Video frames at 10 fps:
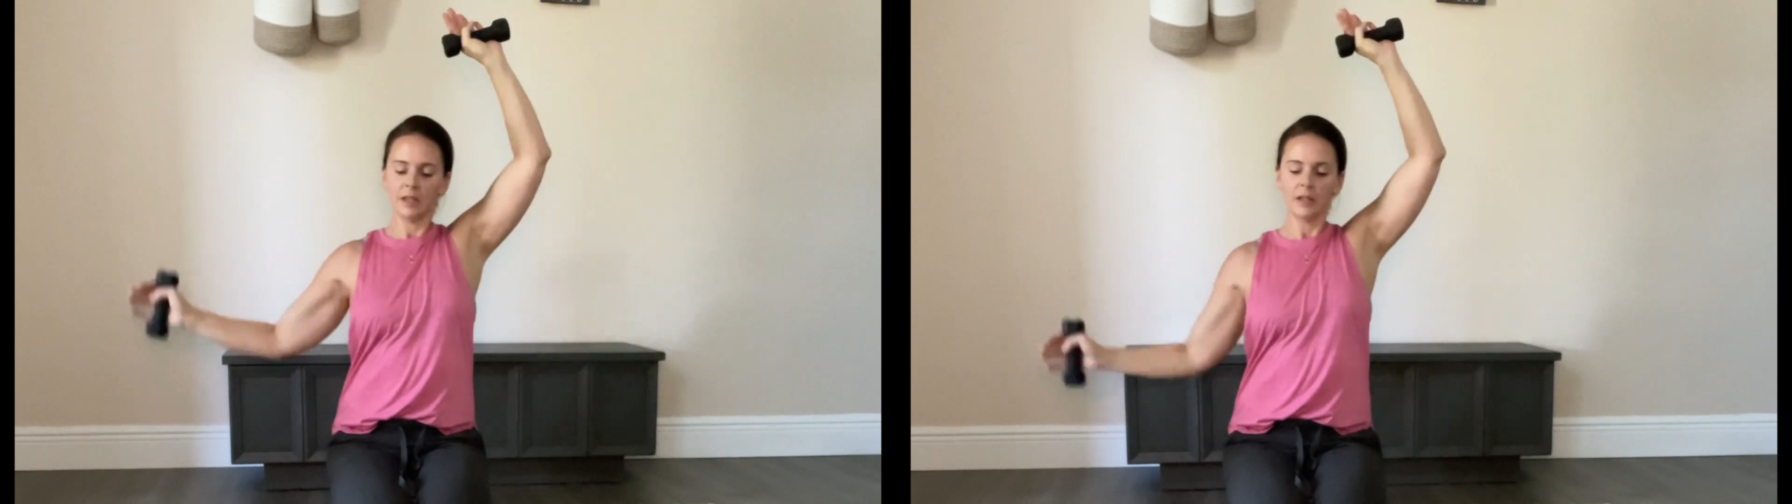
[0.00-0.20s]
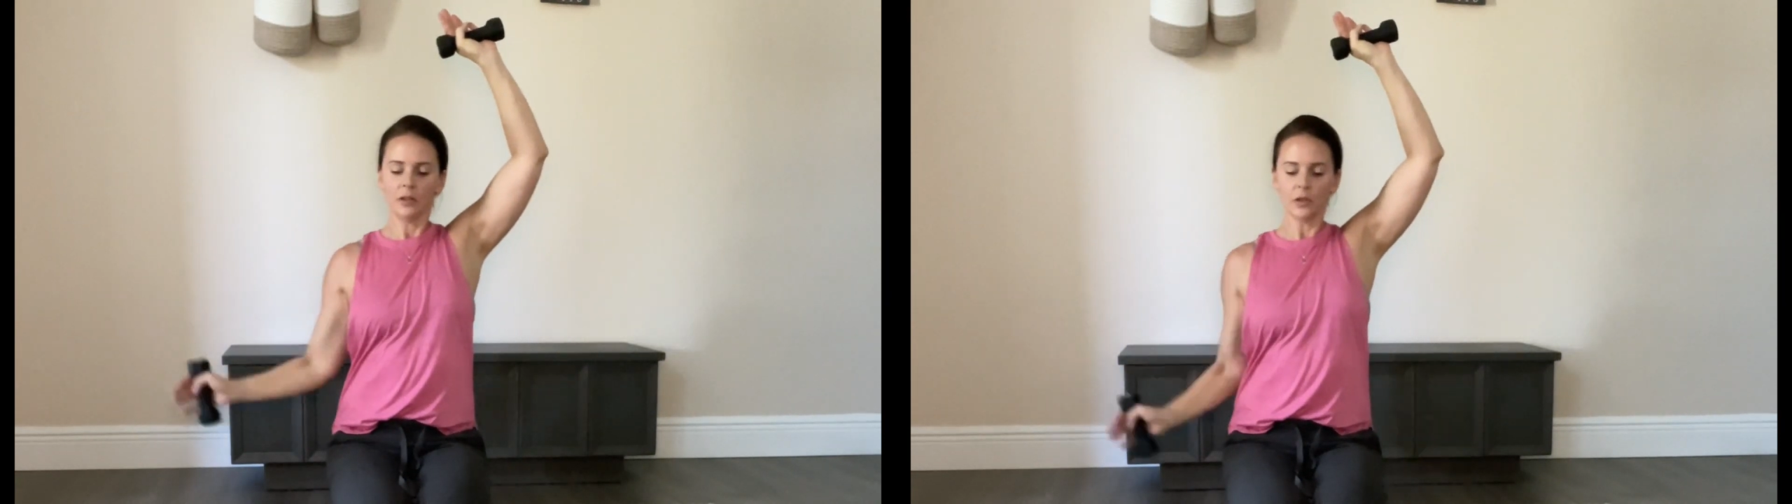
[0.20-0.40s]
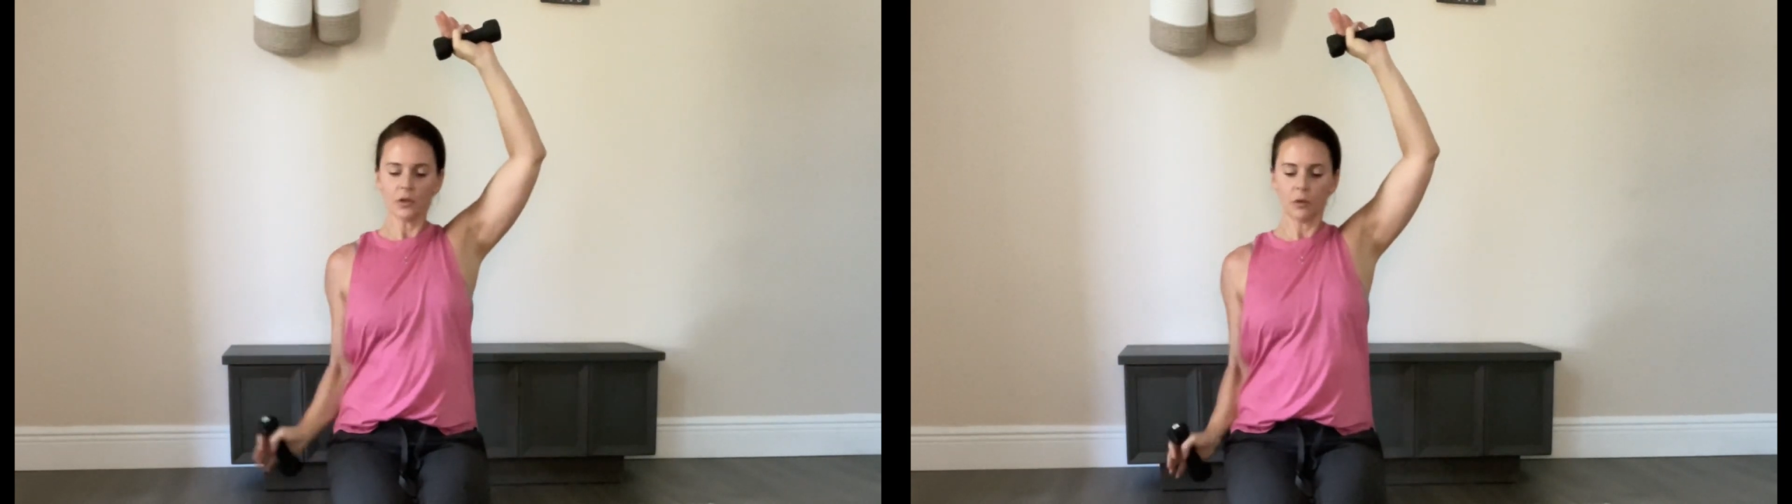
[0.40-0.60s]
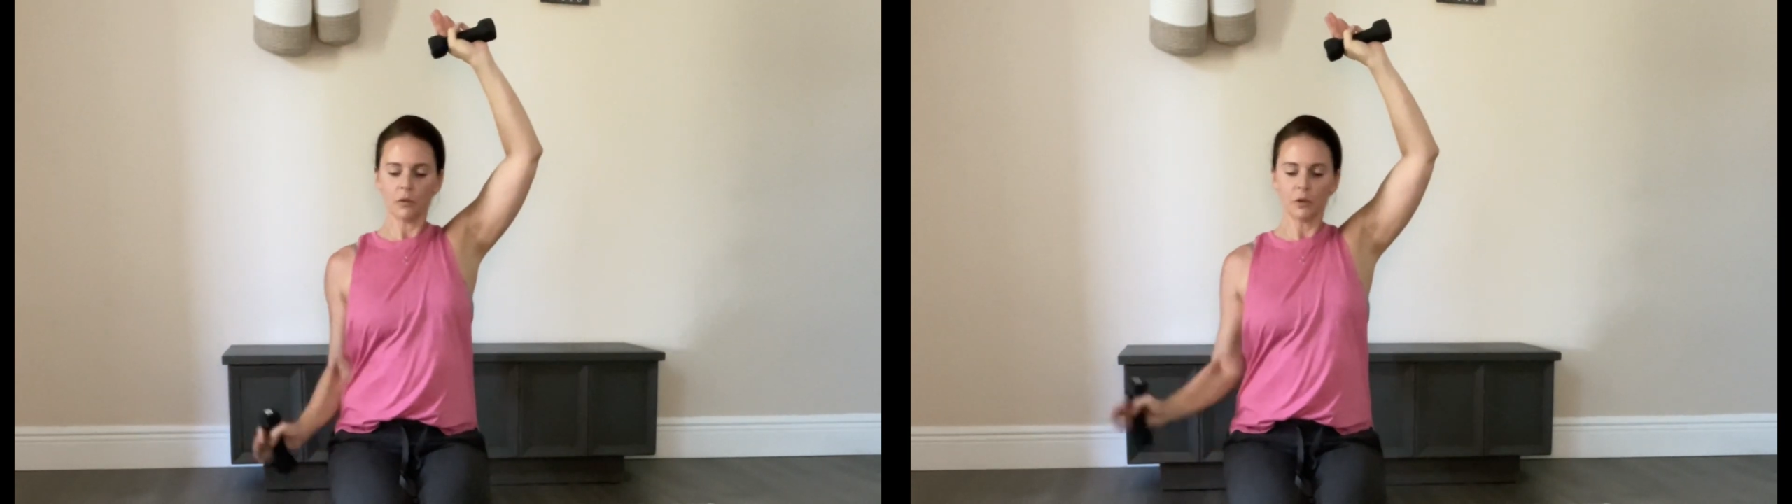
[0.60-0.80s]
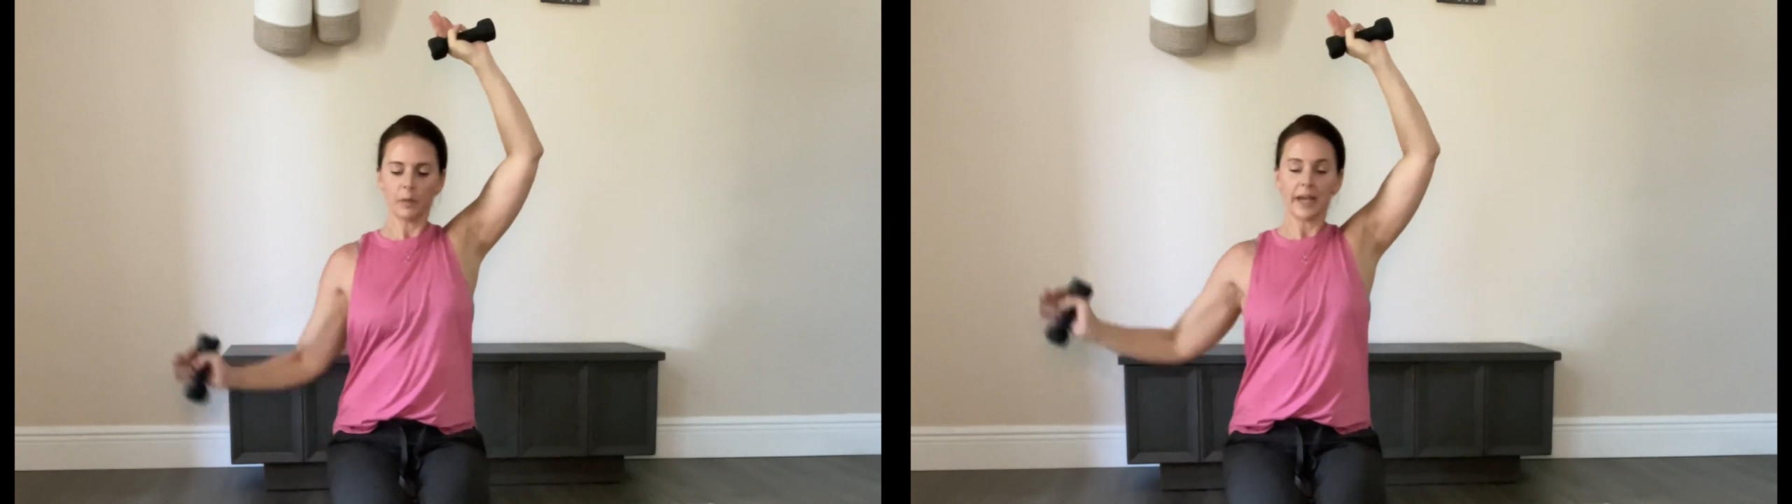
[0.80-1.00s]
The
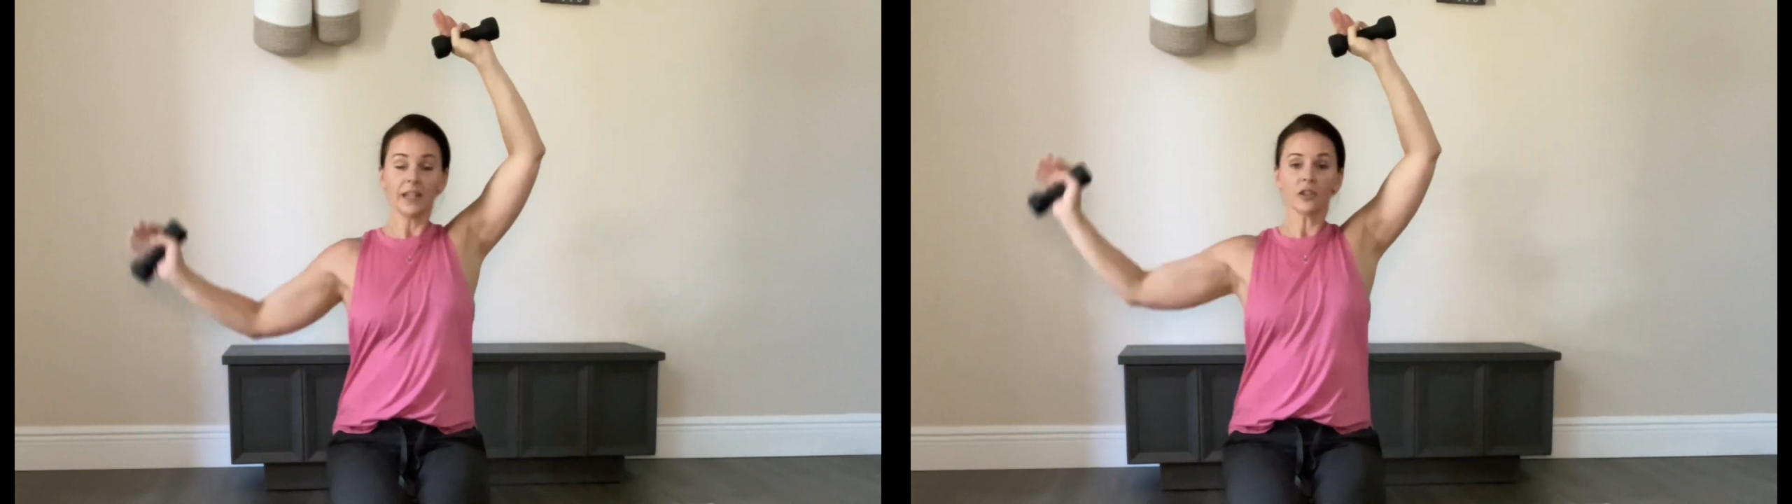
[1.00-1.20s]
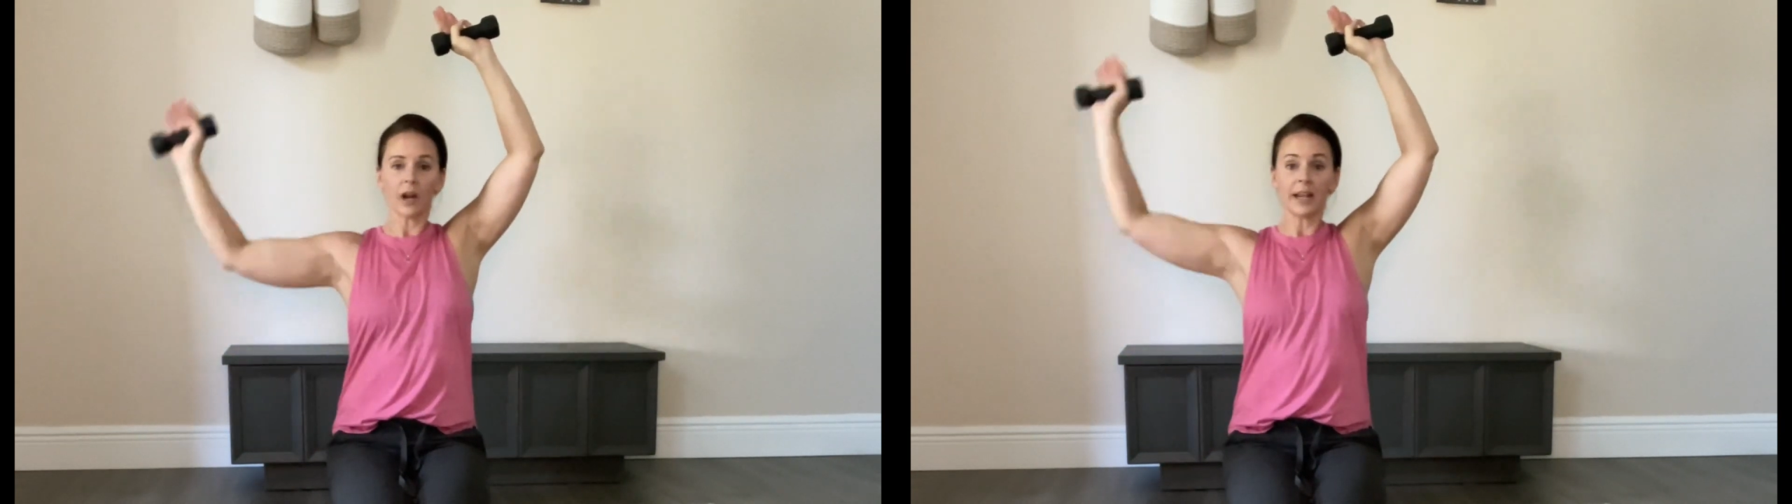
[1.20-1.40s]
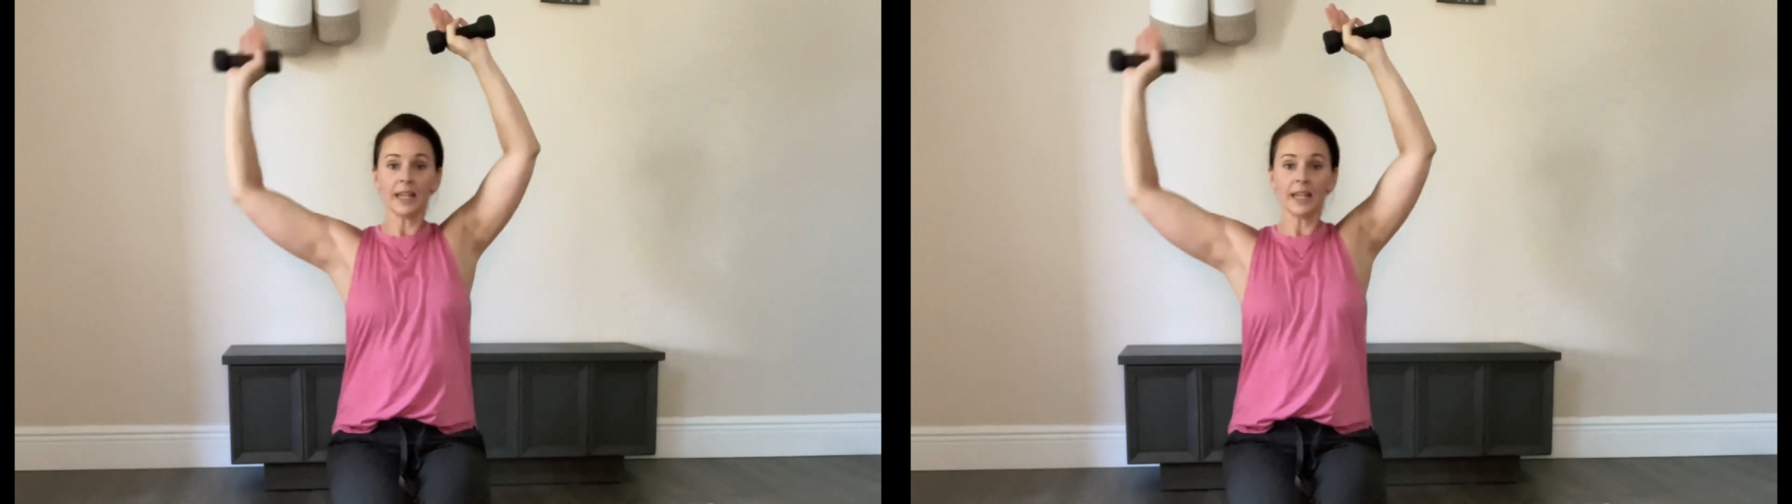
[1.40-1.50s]
shoulder blade, try to